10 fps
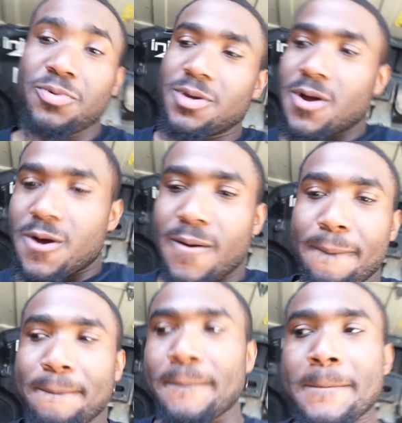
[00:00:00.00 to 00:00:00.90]
y'all.
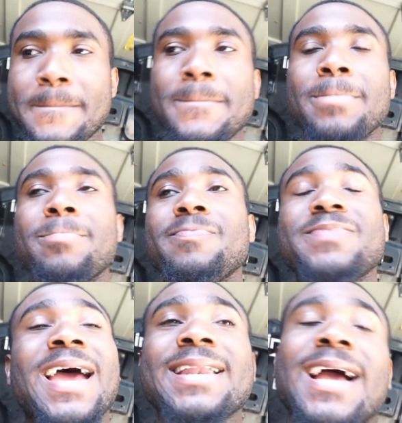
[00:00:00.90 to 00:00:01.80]

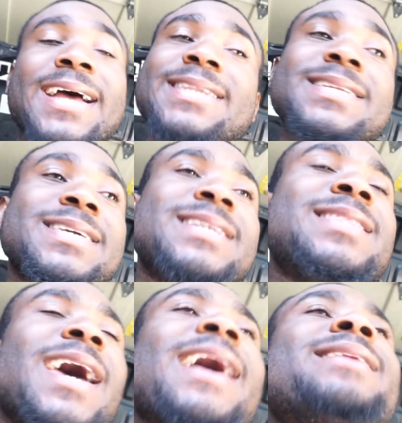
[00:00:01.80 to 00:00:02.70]
That I need to get
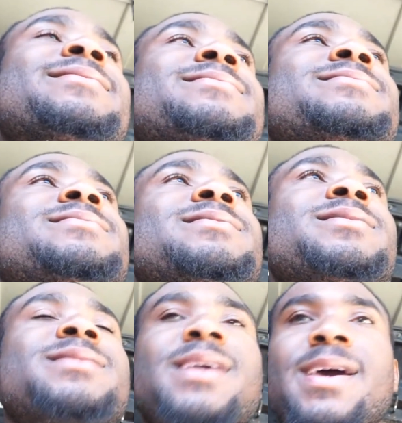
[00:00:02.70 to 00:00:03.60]
that
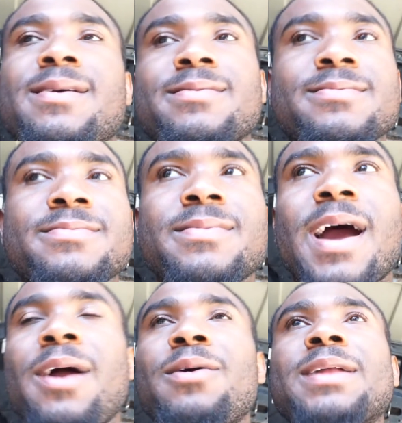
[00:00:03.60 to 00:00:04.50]
looked at.
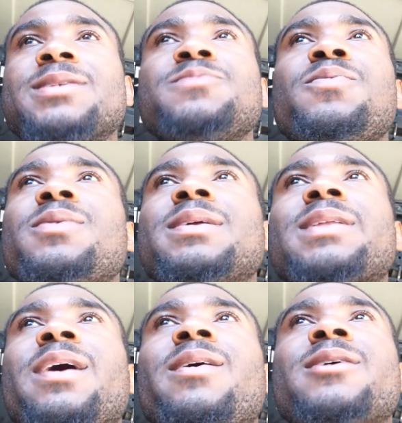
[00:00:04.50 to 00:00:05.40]
I don't. At this point,
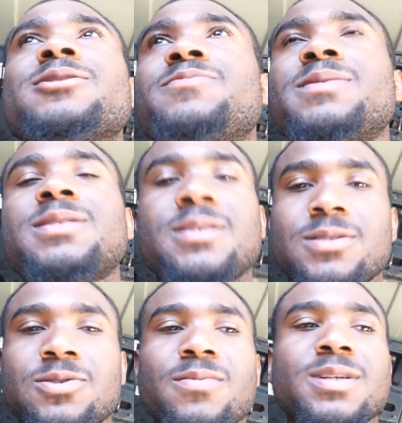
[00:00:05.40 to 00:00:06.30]
that car has been sitting
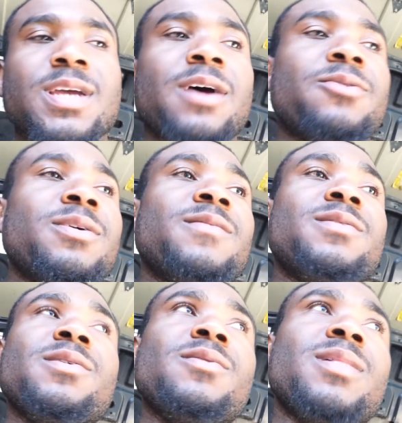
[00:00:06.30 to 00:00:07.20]
so much. I don't even
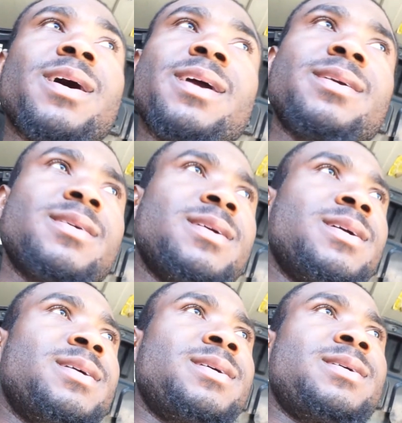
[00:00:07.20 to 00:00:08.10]
know, like,
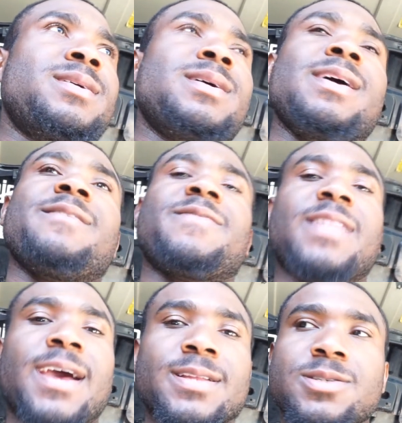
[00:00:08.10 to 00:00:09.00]
if
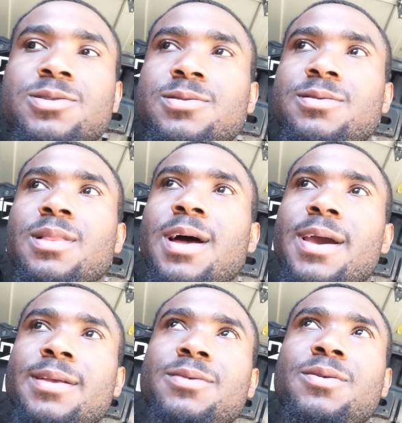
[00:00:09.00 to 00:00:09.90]
that's
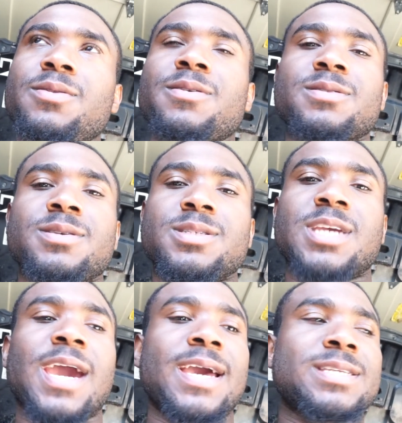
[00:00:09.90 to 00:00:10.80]
like, you know, the
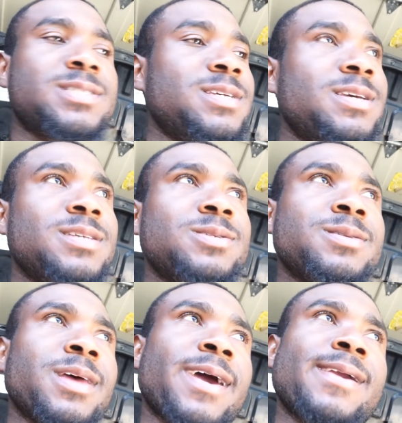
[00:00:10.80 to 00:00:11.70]
chassis
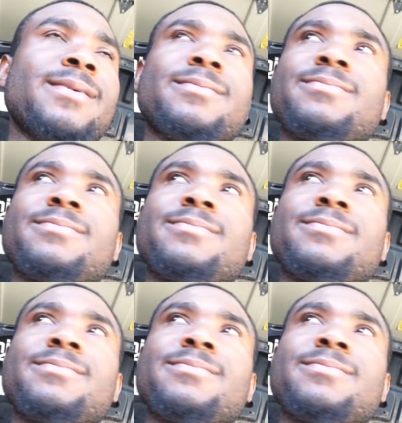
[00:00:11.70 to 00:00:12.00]
is like